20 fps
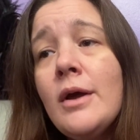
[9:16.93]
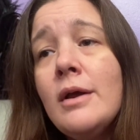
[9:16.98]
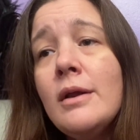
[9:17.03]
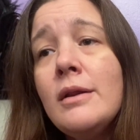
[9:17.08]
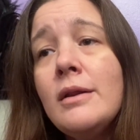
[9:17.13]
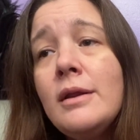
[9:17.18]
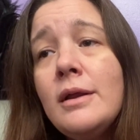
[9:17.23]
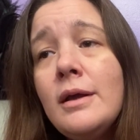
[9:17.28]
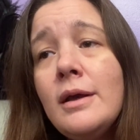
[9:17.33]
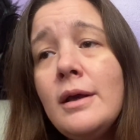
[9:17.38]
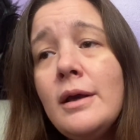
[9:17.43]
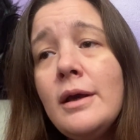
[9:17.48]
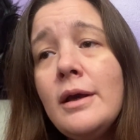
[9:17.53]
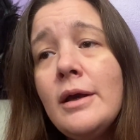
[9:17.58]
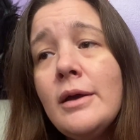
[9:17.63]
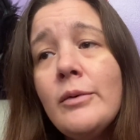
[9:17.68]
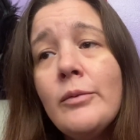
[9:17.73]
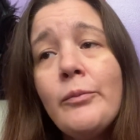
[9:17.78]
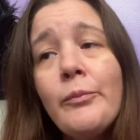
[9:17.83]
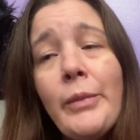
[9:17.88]

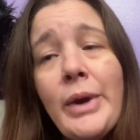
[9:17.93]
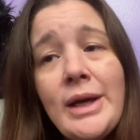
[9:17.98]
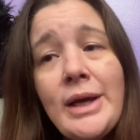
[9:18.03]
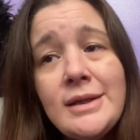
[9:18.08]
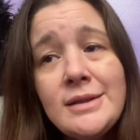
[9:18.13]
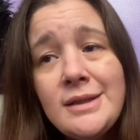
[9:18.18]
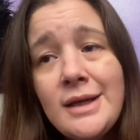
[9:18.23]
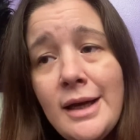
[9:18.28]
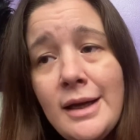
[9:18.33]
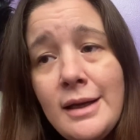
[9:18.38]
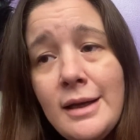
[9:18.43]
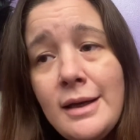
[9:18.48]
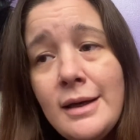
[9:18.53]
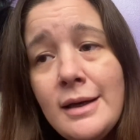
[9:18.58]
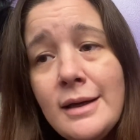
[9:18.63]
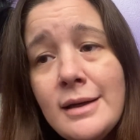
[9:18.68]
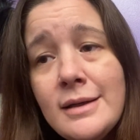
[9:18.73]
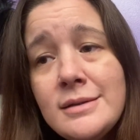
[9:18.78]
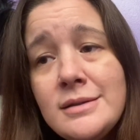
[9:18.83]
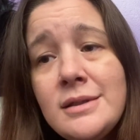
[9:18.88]
the maintaining
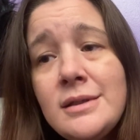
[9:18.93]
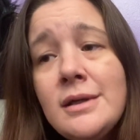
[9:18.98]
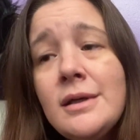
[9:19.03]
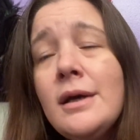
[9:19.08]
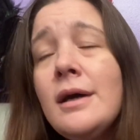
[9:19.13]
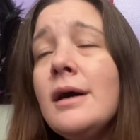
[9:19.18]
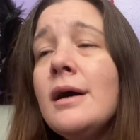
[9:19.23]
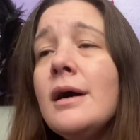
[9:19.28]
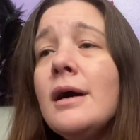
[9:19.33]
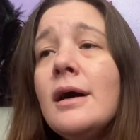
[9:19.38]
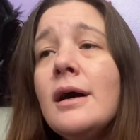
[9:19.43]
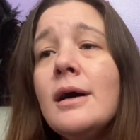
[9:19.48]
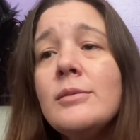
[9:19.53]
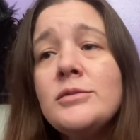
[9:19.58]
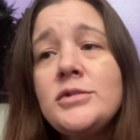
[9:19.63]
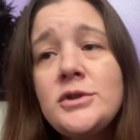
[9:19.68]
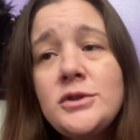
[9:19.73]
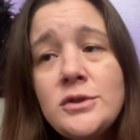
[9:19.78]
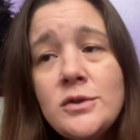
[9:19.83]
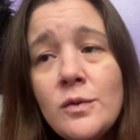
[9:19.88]
it,
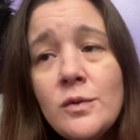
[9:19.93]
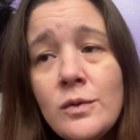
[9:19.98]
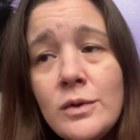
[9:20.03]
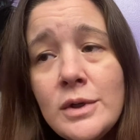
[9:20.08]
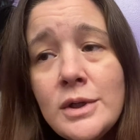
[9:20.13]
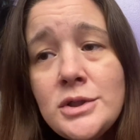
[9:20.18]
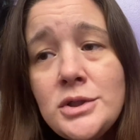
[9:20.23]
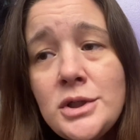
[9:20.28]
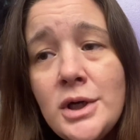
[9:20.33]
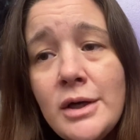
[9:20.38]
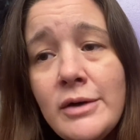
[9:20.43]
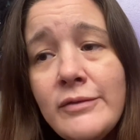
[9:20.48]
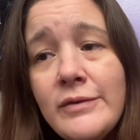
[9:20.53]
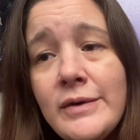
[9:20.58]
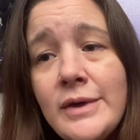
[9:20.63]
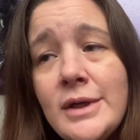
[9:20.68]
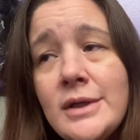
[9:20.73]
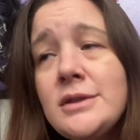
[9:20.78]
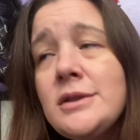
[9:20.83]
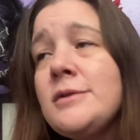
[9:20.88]
storage of
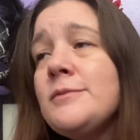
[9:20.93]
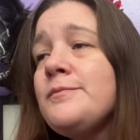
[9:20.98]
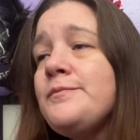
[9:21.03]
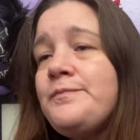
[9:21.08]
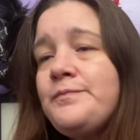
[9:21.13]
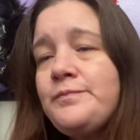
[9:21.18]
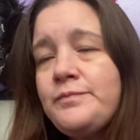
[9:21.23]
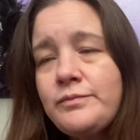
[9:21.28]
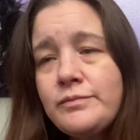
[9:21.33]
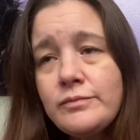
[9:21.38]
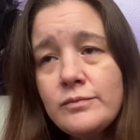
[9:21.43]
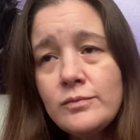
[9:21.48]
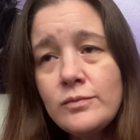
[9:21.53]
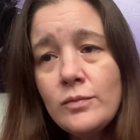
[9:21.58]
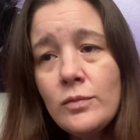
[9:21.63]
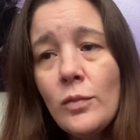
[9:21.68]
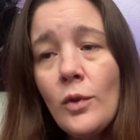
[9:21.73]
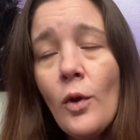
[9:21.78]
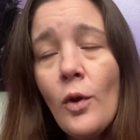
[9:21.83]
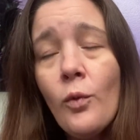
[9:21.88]
it?
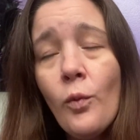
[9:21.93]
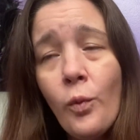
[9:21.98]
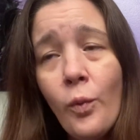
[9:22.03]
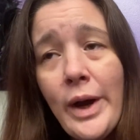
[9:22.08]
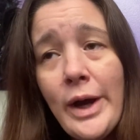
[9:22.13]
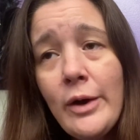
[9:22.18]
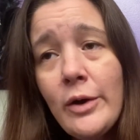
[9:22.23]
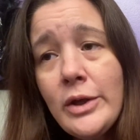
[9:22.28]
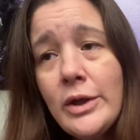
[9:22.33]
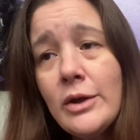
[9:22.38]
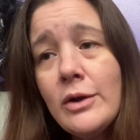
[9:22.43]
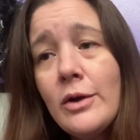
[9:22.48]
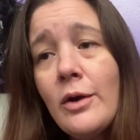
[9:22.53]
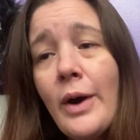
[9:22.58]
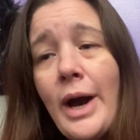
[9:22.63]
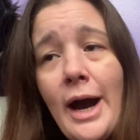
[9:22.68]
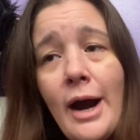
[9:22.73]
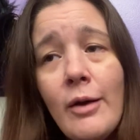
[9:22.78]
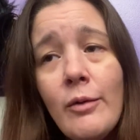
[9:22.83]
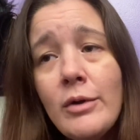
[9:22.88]
Well,
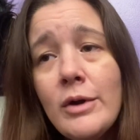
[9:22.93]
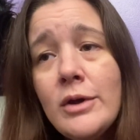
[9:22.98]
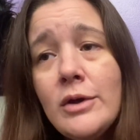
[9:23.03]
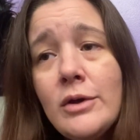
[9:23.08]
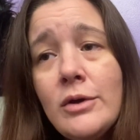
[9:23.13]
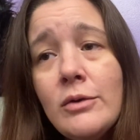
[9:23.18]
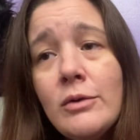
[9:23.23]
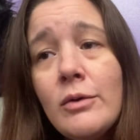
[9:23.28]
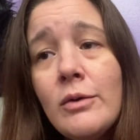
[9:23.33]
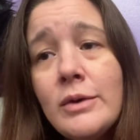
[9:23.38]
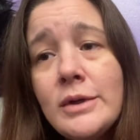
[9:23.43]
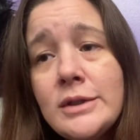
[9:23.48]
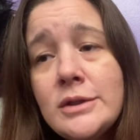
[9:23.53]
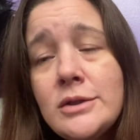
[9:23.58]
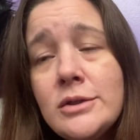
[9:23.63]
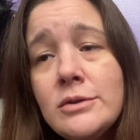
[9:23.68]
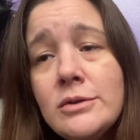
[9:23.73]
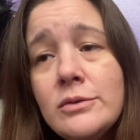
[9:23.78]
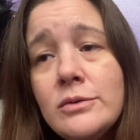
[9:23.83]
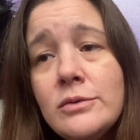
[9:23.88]
how are you going
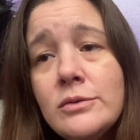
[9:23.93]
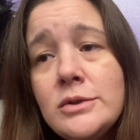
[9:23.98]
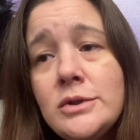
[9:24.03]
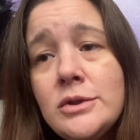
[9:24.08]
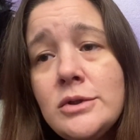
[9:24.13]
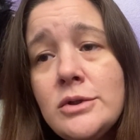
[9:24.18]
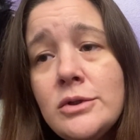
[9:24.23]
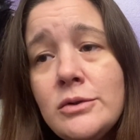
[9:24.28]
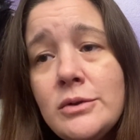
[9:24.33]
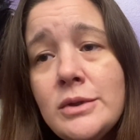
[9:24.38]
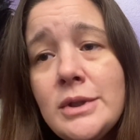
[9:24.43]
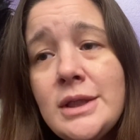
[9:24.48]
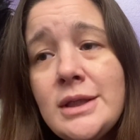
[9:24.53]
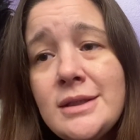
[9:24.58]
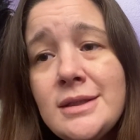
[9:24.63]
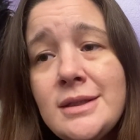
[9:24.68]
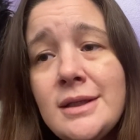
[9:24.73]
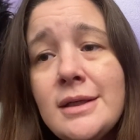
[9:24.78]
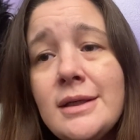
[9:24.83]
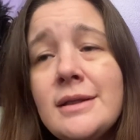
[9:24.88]
to do
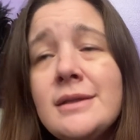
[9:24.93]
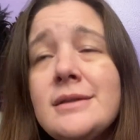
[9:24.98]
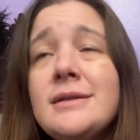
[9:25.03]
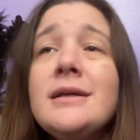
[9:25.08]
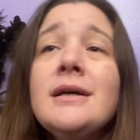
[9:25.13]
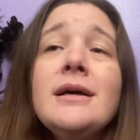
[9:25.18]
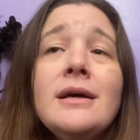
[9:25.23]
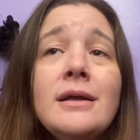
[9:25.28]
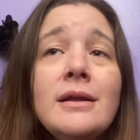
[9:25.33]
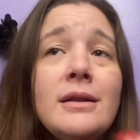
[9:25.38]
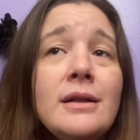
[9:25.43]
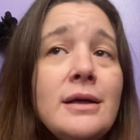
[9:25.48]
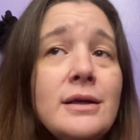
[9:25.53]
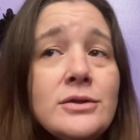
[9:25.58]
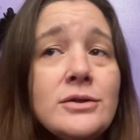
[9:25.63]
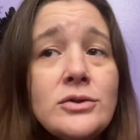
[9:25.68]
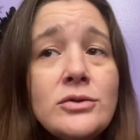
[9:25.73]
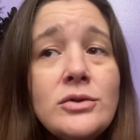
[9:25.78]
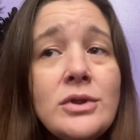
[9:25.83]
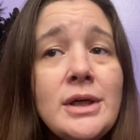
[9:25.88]
these things?
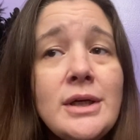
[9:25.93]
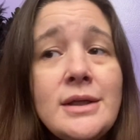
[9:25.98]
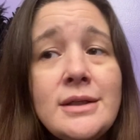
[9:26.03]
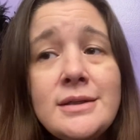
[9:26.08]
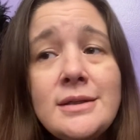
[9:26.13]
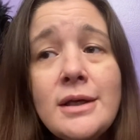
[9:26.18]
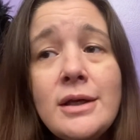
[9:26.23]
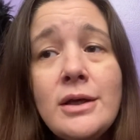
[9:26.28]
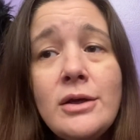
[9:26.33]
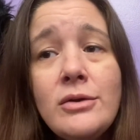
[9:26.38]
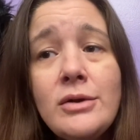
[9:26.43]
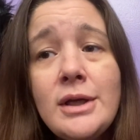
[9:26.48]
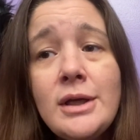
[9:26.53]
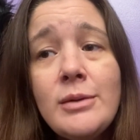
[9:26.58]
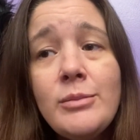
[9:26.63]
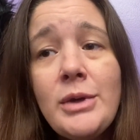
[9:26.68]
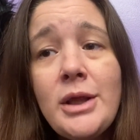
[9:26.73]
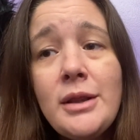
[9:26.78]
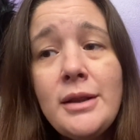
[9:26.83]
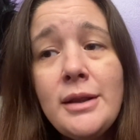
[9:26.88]
These are things that you need
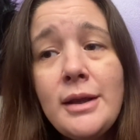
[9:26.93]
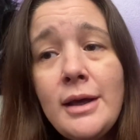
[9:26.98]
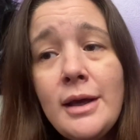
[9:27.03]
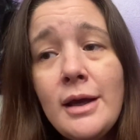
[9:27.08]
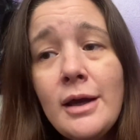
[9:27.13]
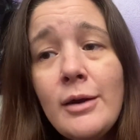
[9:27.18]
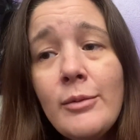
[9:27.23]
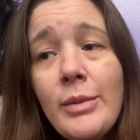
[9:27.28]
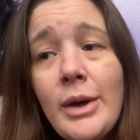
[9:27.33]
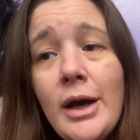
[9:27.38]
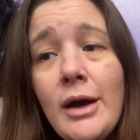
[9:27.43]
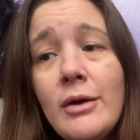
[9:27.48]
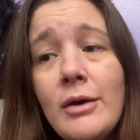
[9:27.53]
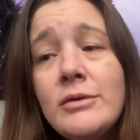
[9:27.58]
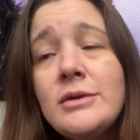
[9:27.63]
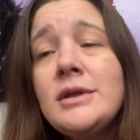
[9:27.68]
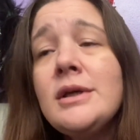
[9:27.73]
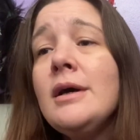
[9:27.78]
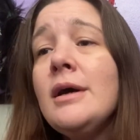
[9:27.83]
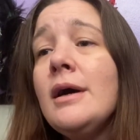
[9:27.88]
to be thinking
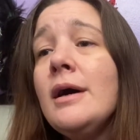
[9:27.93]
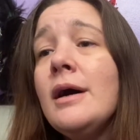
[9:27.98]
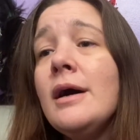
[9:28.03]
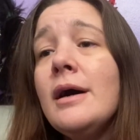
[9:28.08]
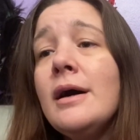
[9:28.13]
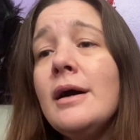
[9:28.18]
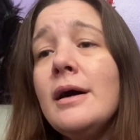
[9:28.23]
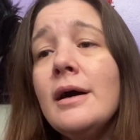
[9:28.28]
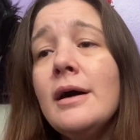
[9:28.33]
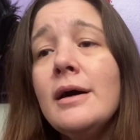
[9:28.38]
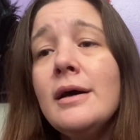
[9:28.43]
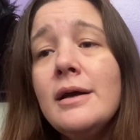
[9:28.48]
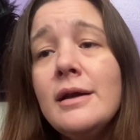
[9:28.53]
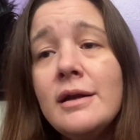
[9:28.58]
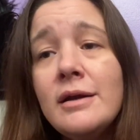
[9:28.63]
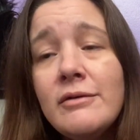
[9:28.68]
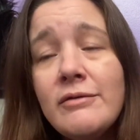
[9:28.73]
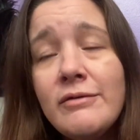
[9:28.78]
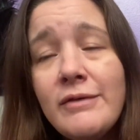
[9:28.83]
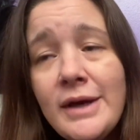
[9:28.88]
about in
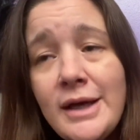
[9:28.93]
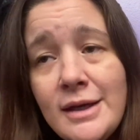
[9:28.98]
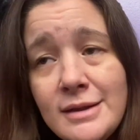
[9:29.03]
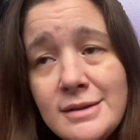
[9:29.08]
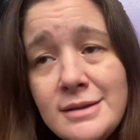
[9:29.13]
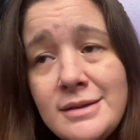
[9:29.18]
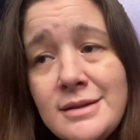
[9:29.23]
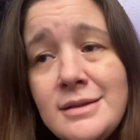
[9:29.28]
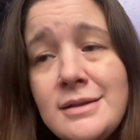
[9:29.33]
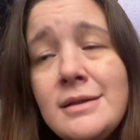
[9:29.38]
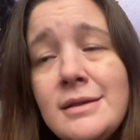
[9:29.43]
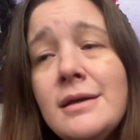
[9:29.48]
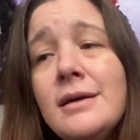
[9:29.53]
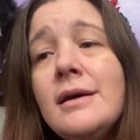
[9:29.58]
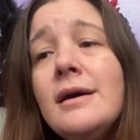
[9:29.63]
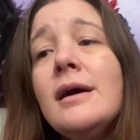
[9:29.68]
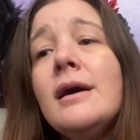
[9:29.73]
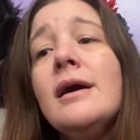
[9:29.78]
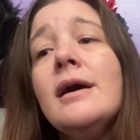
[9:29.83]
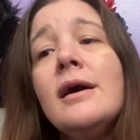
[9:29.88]
advance.
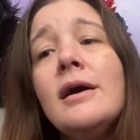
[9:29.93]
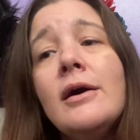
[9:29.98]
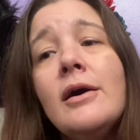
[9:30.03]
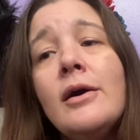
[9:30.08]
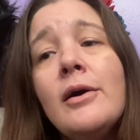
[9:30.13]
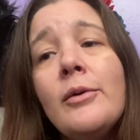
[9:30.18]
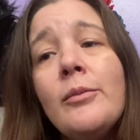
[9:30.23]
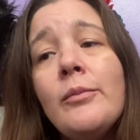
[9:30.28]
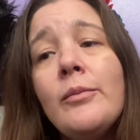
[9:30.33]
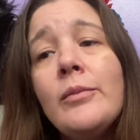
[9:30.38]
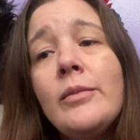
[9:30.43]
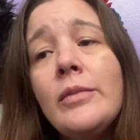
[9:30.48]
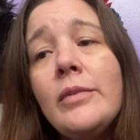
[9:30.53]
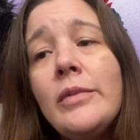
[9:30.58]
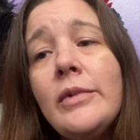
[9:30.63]
Do